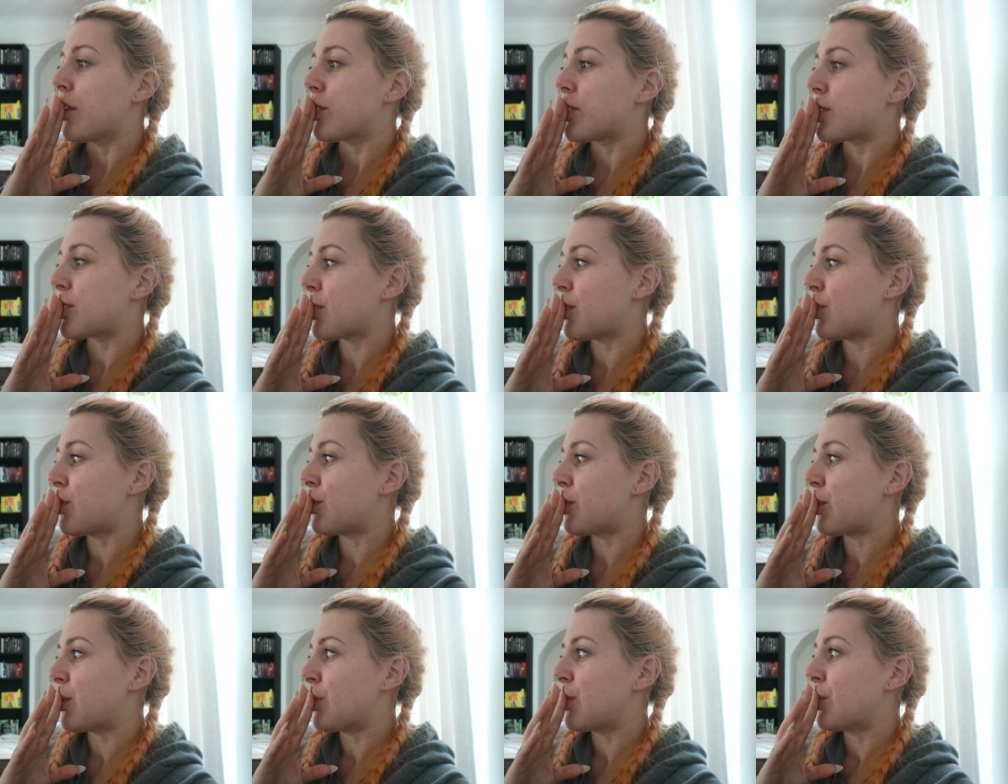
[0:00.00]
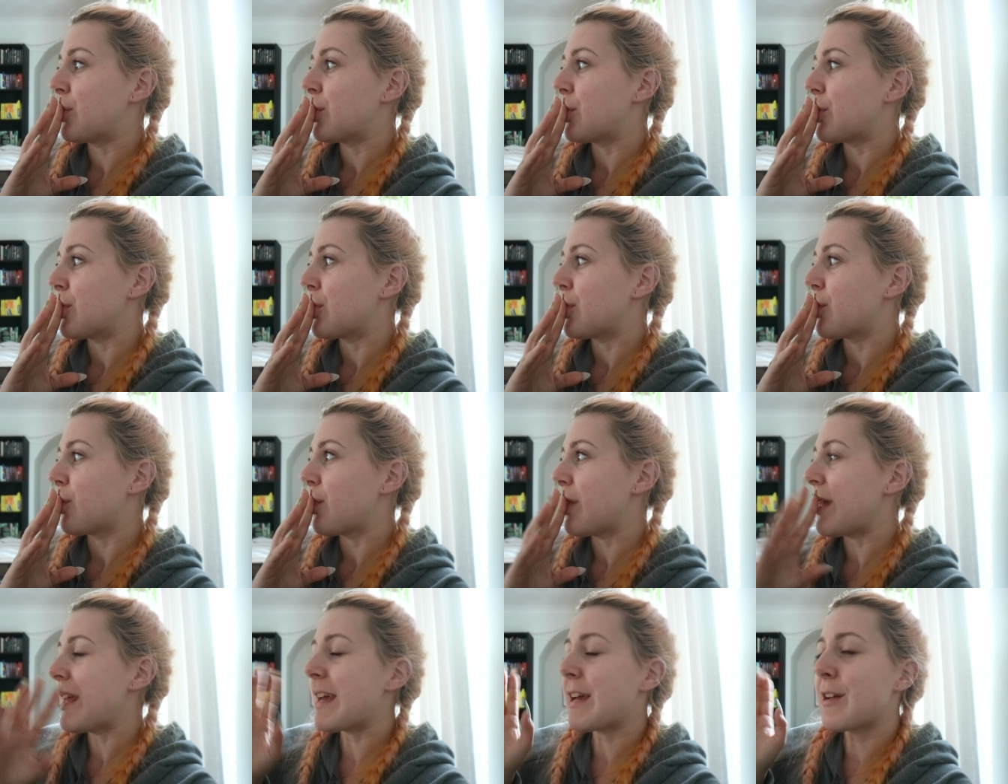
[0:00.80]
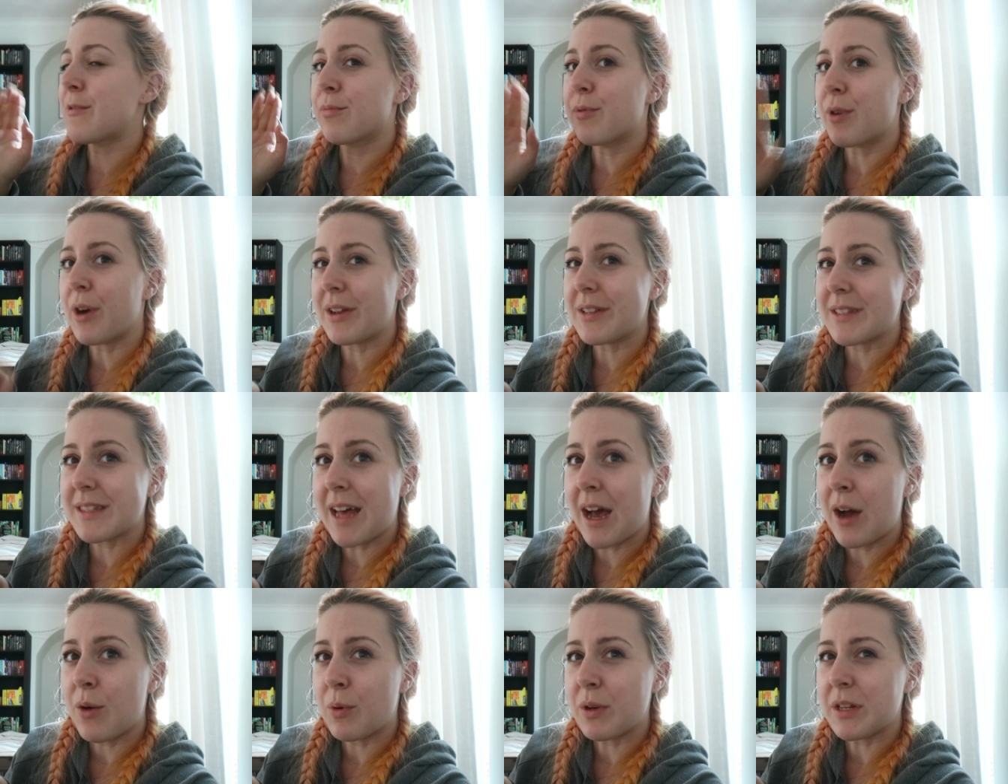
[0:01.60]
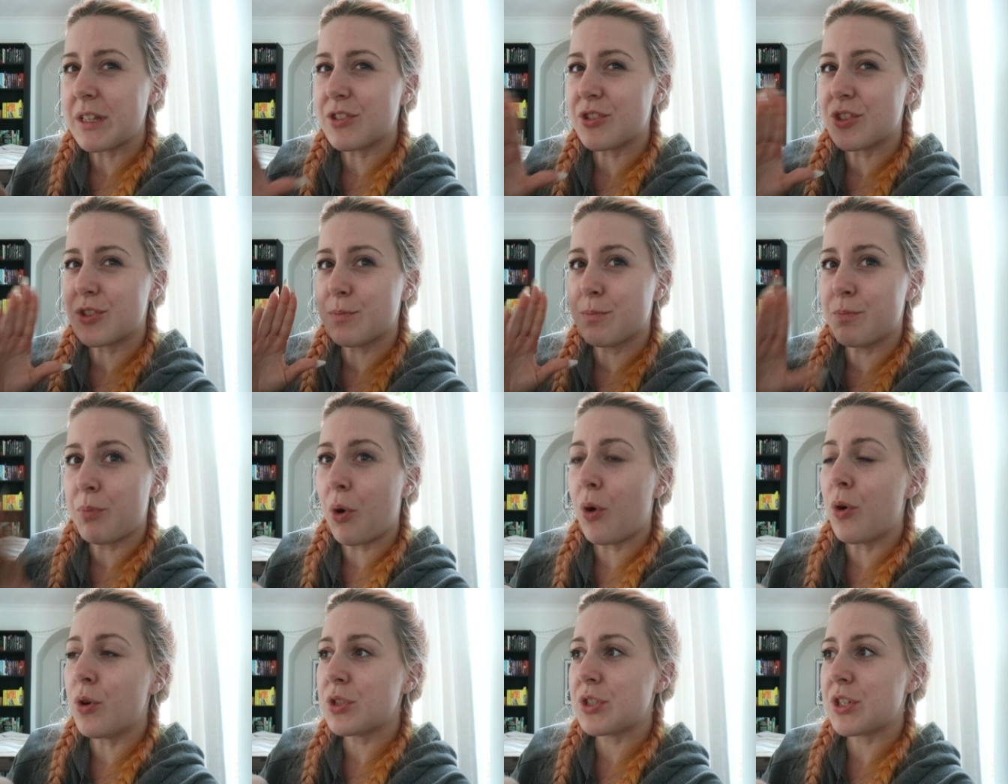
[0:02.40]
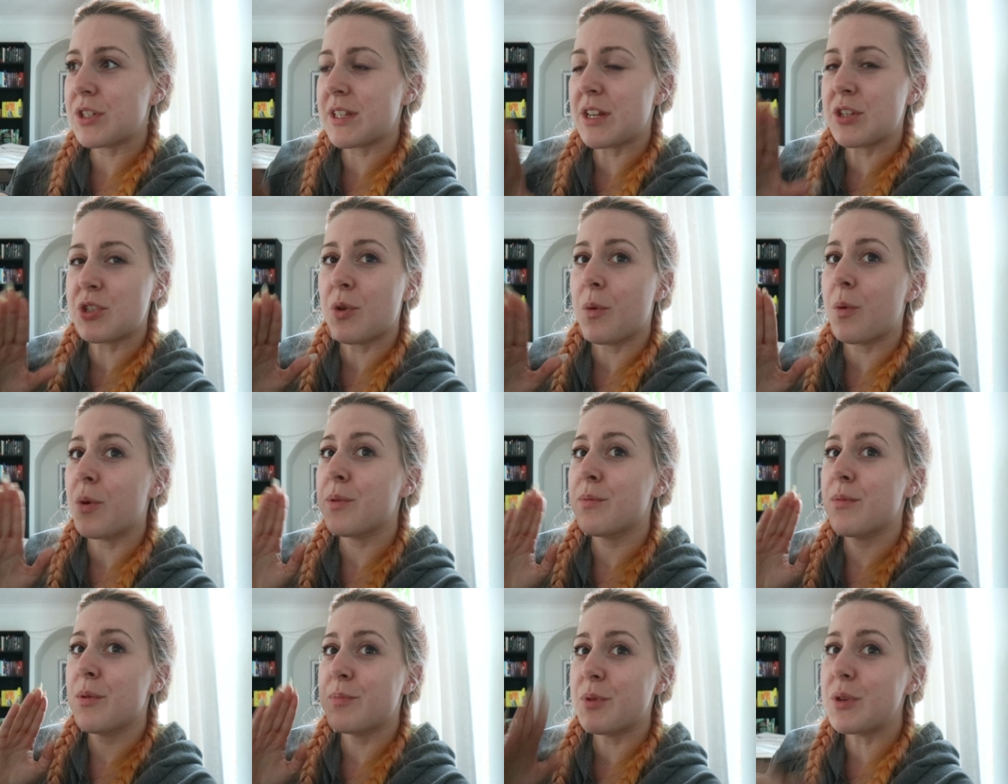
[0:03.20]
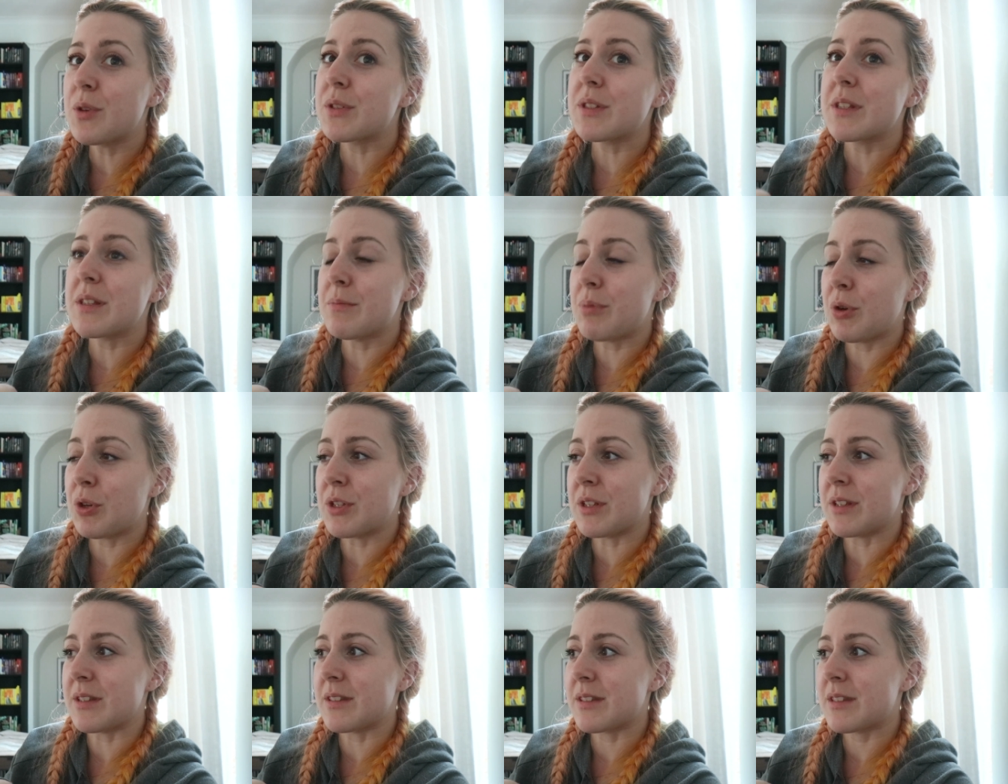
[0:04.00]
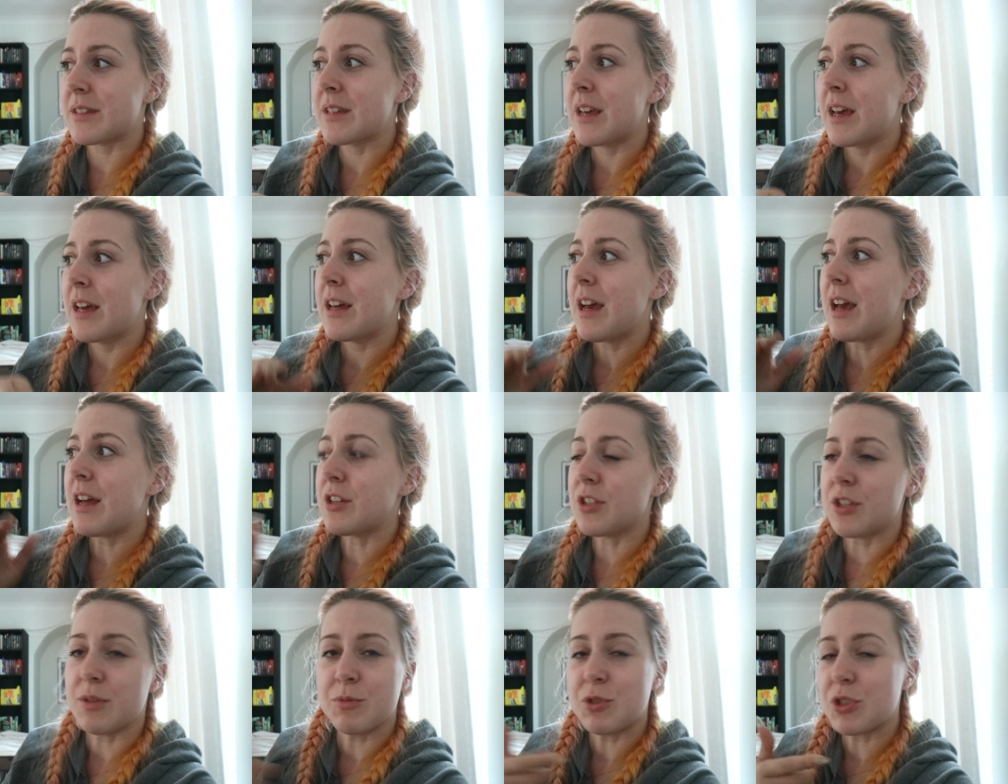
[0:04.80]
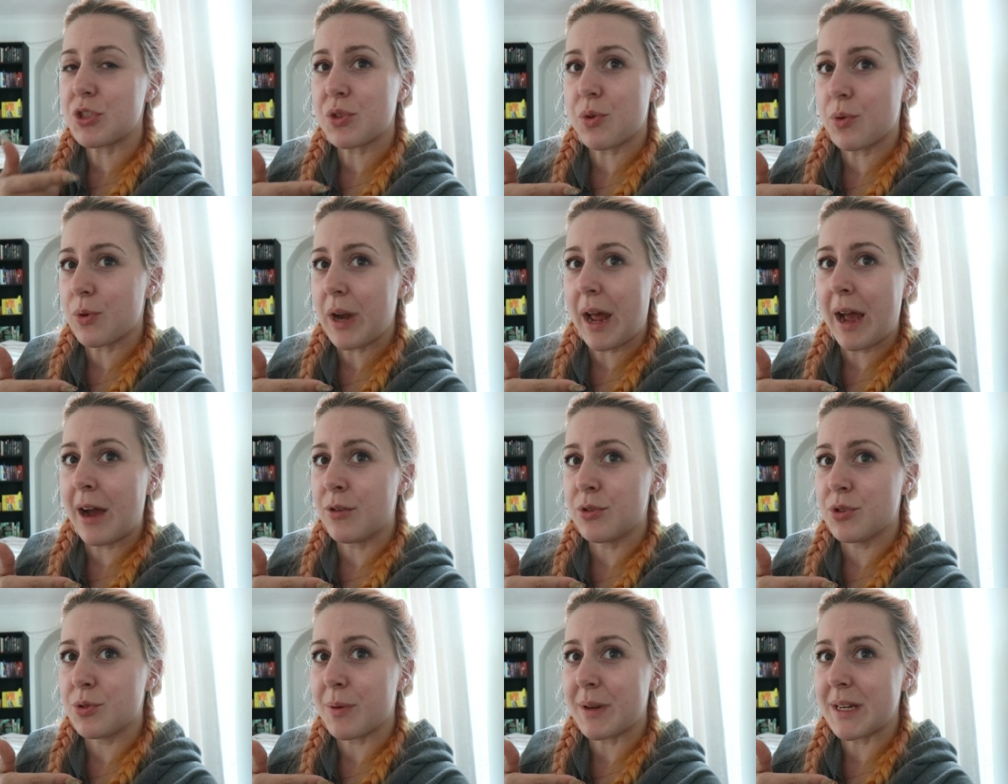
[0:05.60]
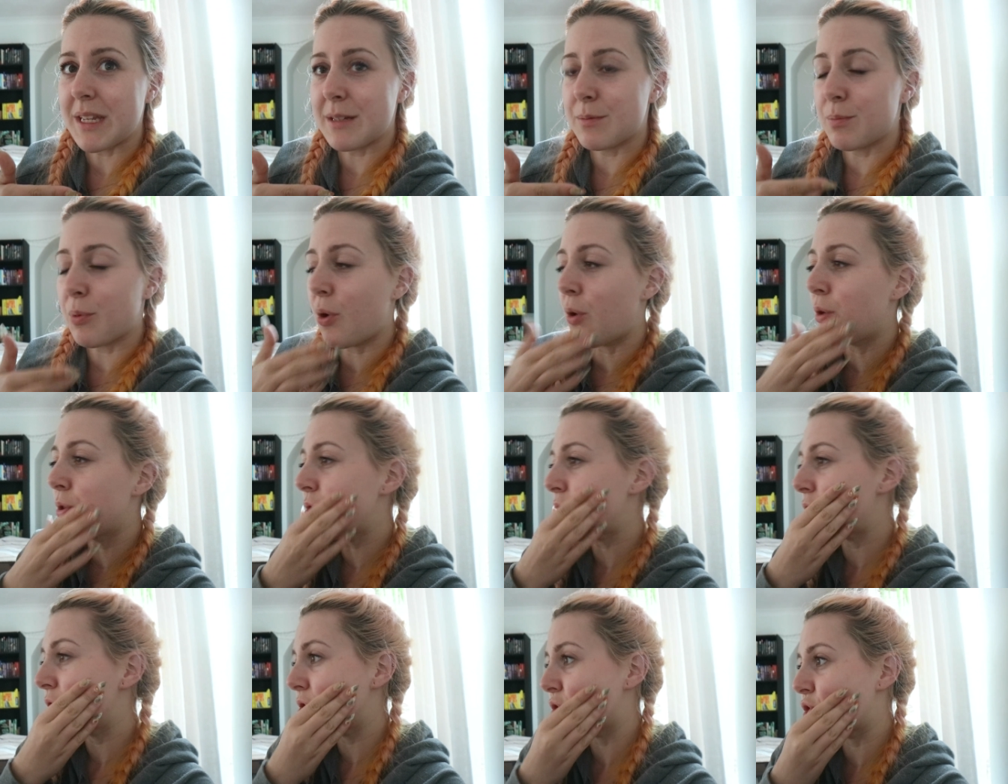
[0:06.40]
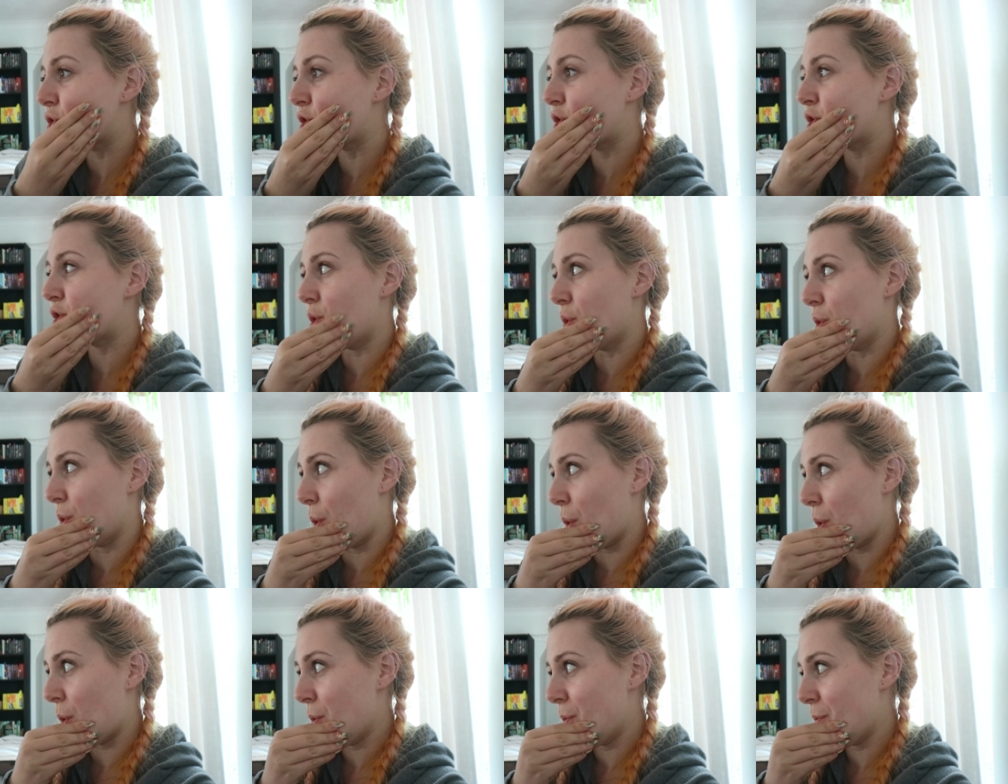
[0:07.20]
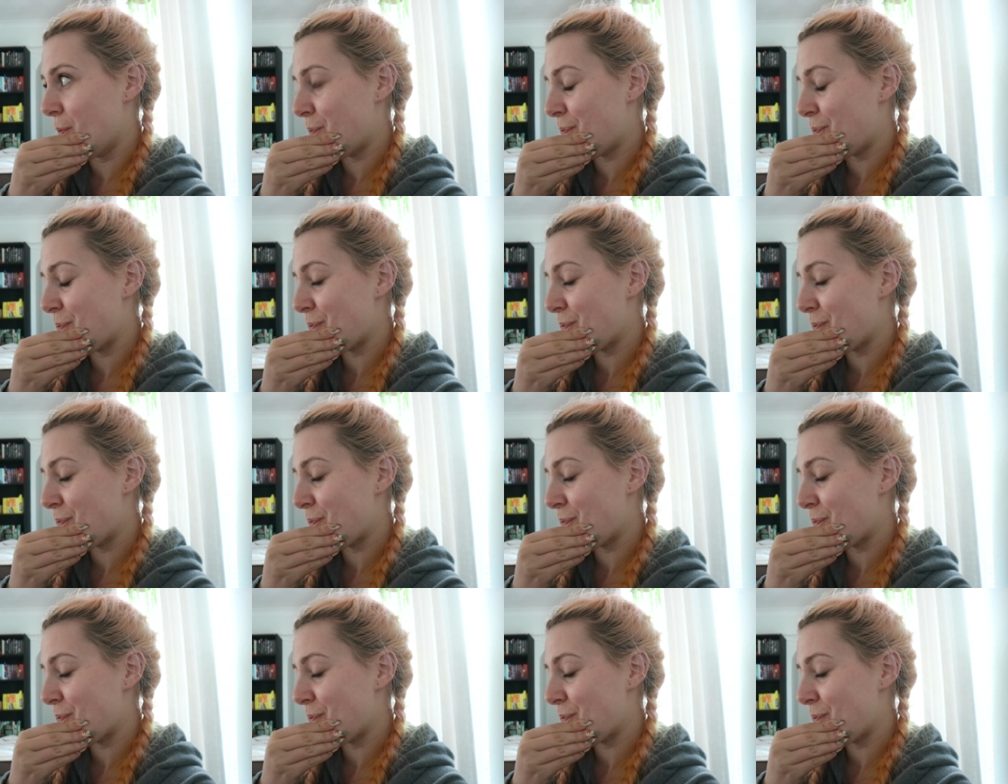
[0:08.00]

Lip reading: so he can press that when he's just bored, because I don't want him abusing the buttons and him just going out when he's bored. So